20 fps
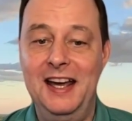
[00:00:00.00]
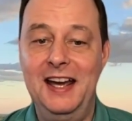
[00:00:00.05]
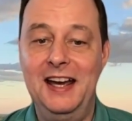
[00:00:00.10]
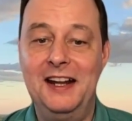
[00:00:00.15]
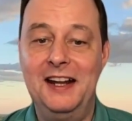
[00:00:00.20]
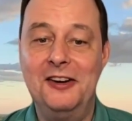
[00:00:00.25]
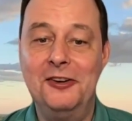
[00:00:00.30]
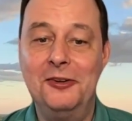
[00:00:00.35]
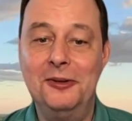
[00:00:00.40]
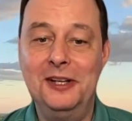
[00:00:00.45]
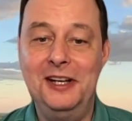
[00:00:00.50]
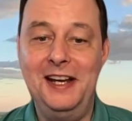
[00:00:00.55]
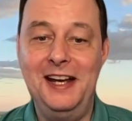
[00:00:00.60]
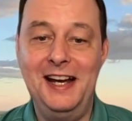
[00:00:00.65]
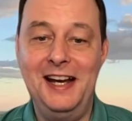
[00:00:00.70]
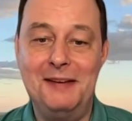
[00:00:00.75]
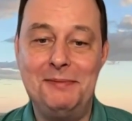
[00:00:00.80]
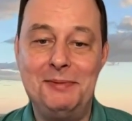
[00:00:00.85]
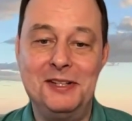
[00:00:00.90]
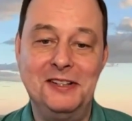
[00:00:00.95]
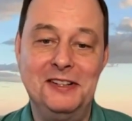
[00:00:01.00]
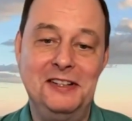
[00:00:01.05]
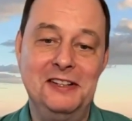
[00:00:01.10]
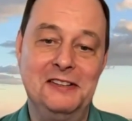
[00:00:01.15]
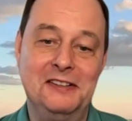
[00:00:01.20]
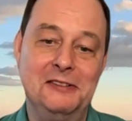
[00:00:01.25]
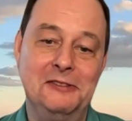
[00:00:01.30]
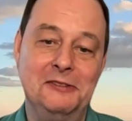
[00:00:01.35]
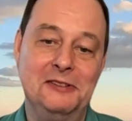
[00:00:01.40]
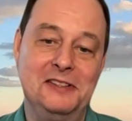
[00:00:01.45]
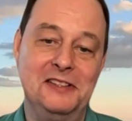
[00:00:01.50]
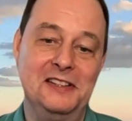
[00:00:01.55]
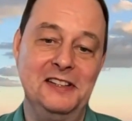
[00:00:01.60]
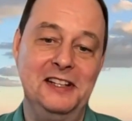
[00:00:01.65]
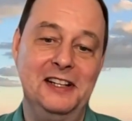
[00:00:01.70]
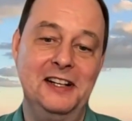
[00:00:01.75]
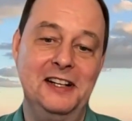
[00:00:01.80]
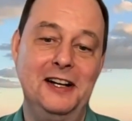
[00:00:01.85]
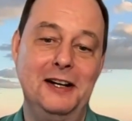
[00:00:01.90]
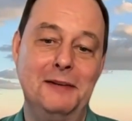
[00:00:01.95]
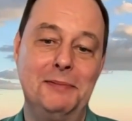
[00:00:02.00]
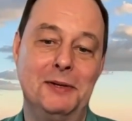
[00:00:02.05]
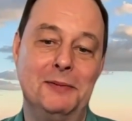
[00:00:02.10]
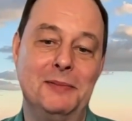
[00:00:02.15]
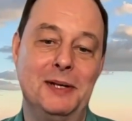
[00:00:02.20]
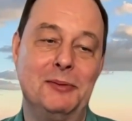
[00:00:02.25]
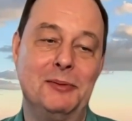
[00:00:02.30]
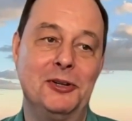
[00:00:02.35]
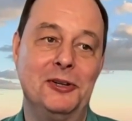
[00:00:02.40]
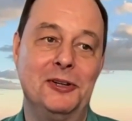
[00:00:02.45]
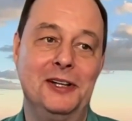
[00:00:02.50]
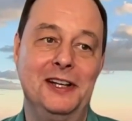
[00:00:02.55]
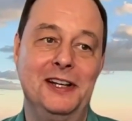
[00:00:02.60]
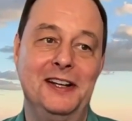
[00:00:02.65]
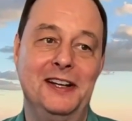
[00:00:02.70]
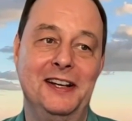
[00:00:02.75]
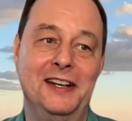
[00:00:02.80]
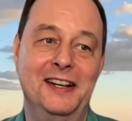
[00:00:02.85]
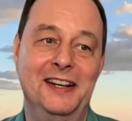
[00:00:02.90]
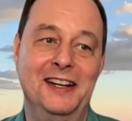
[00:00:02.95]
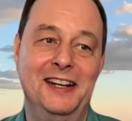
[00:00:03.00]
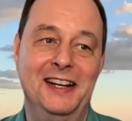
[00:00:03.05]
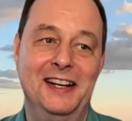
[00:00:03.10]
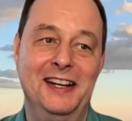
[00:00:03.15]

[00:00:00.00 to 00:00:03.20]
and it only happened because it was in the upper memory